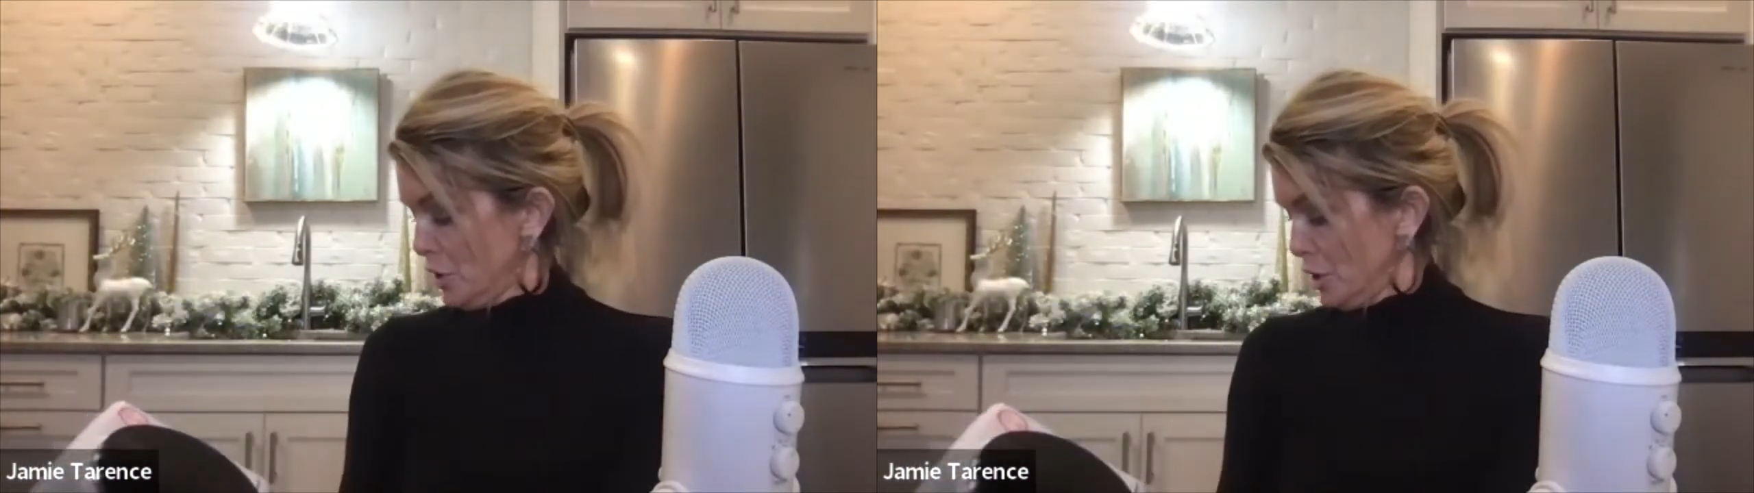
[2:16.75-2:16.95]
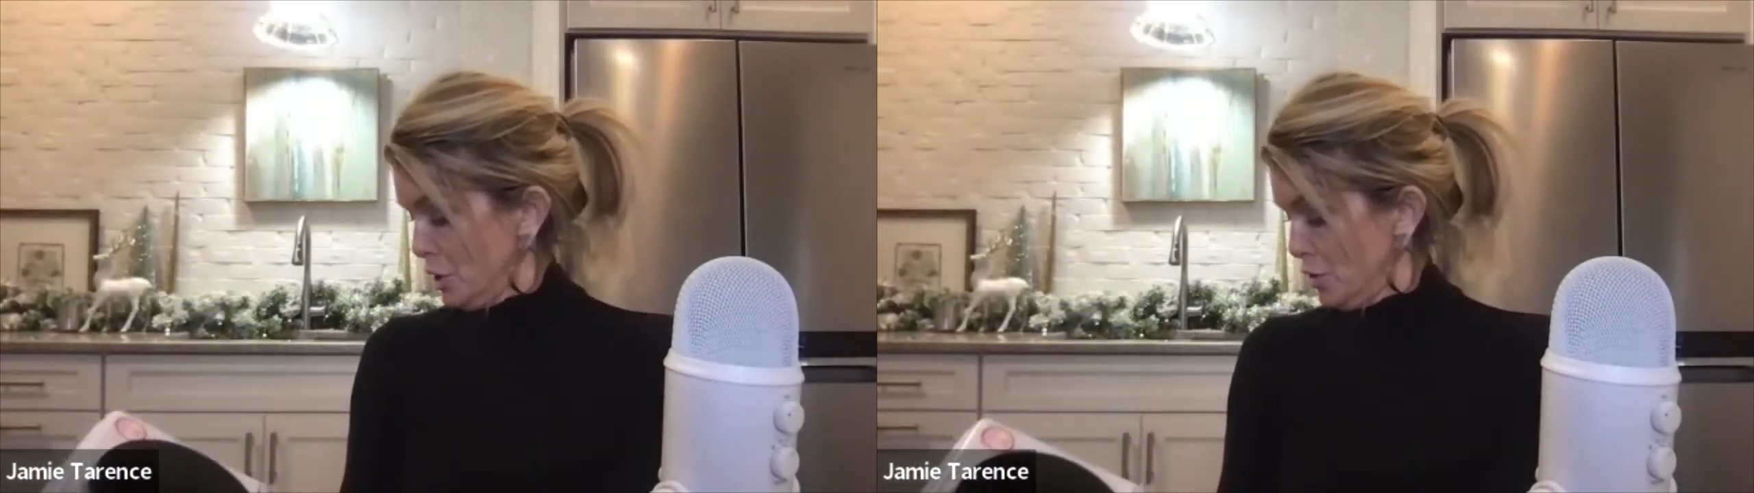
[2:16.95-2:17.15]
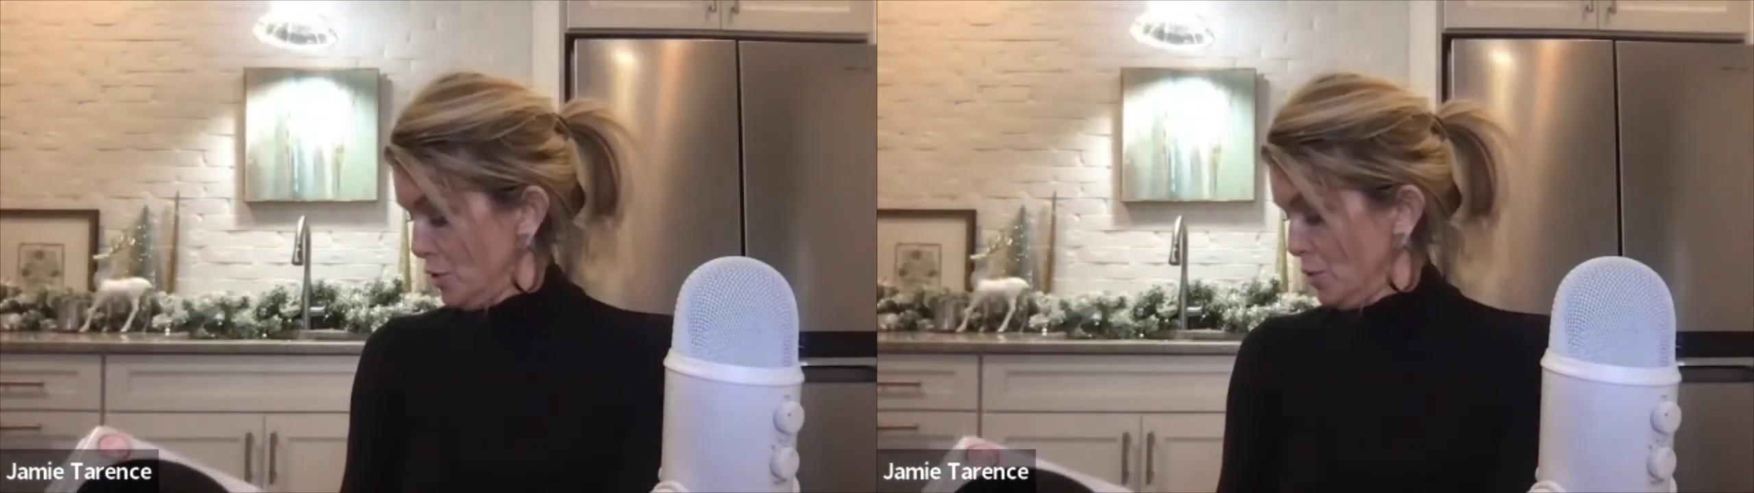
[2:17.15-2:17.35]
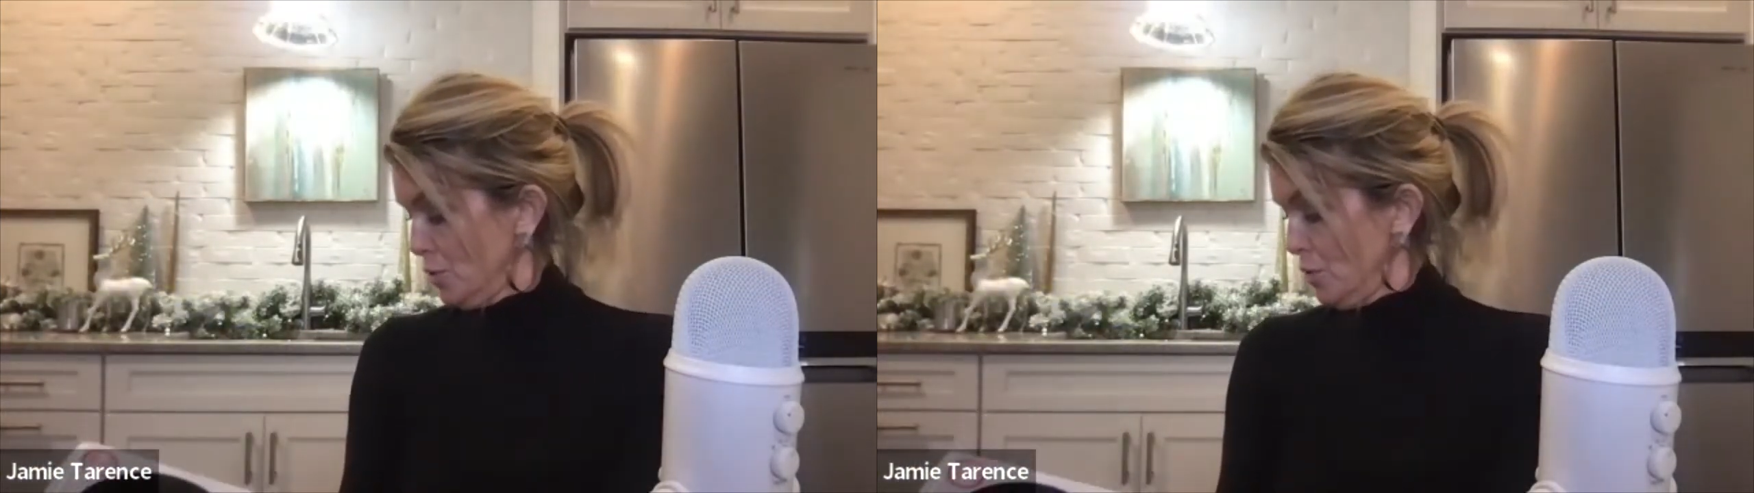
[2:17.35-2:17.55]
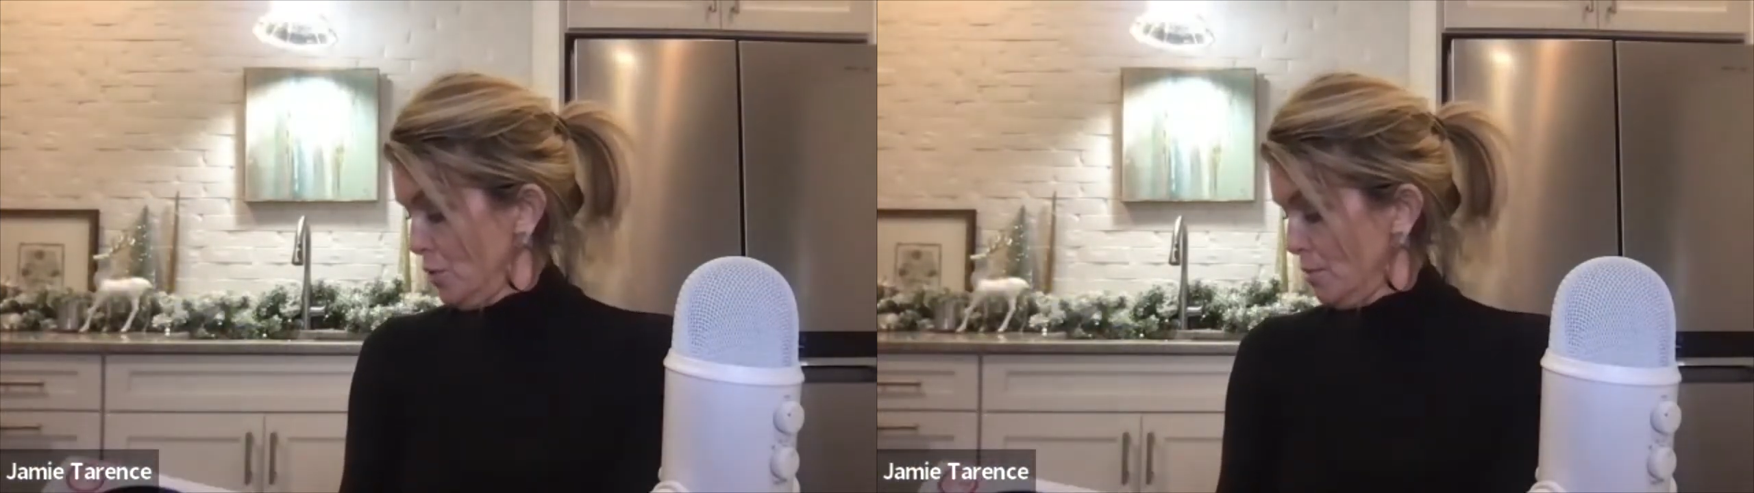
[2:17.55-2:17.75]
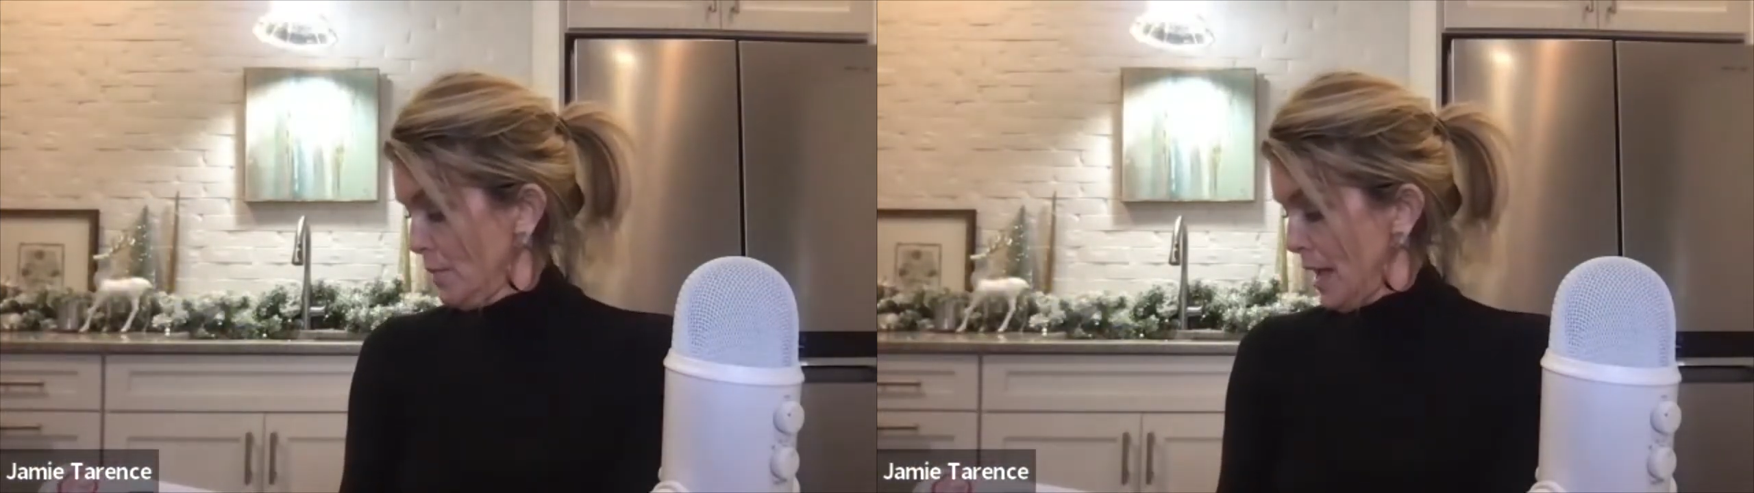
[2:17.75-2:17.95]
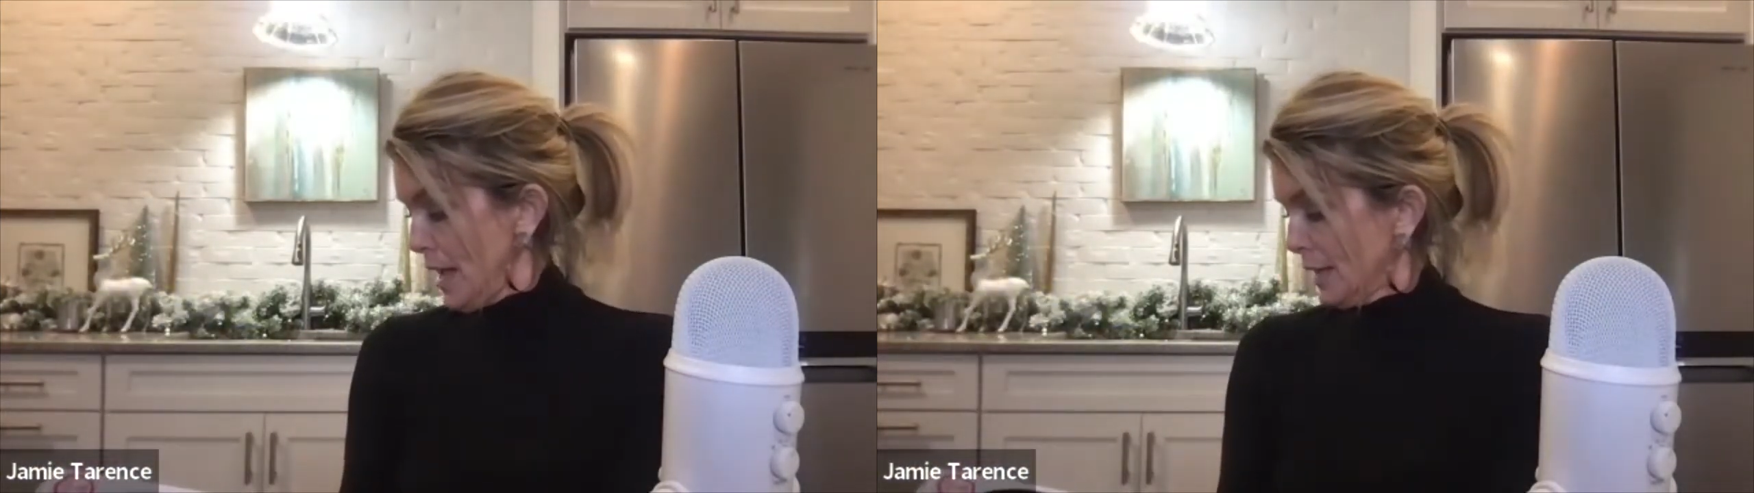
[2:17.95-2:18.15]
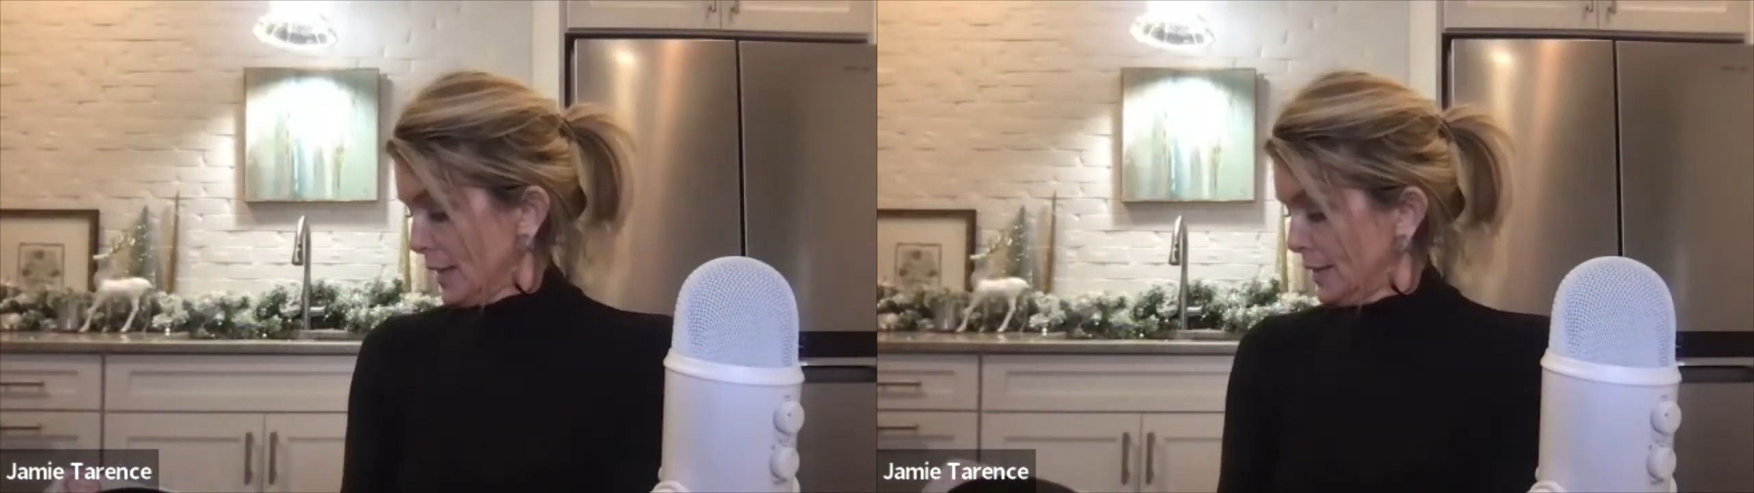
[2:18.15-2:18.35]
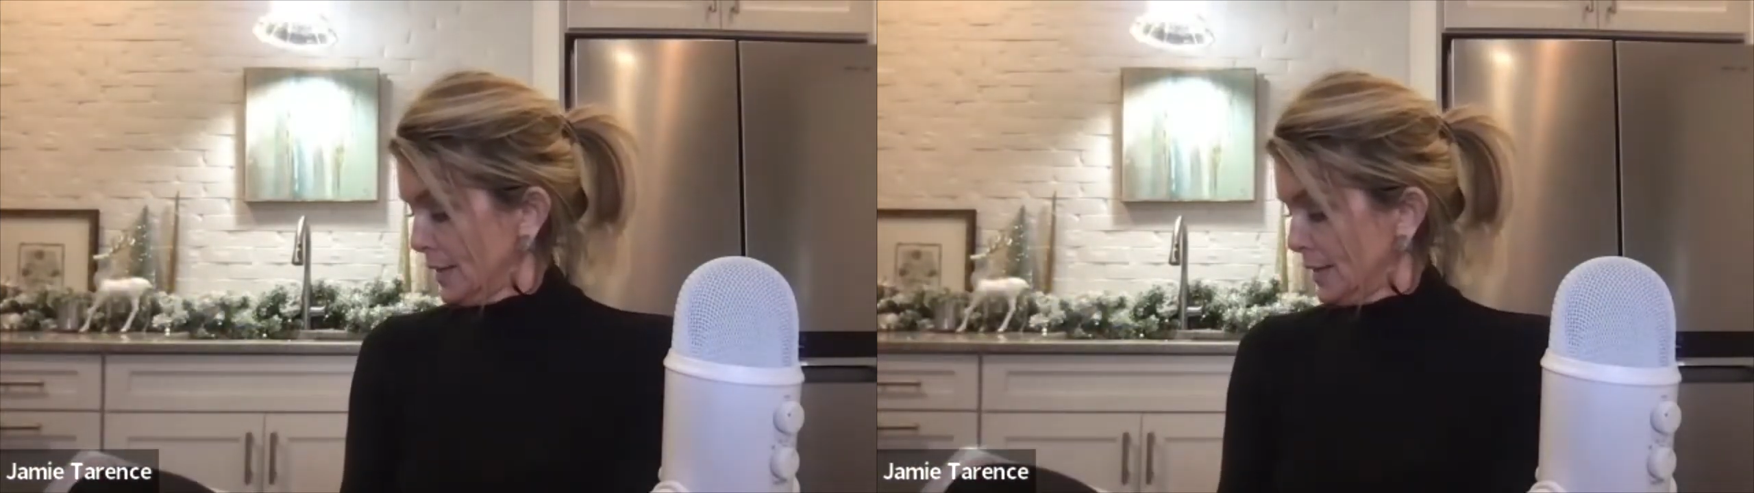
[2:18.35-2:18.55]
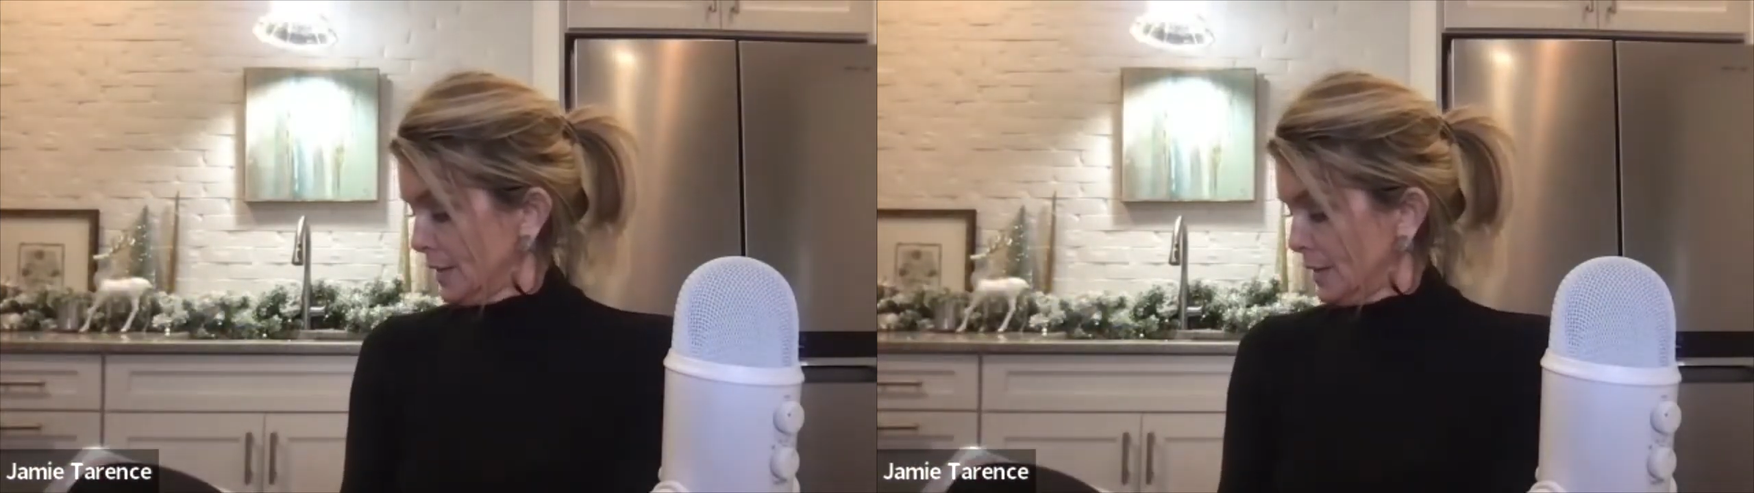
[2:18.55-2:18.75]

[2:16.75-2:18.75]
to max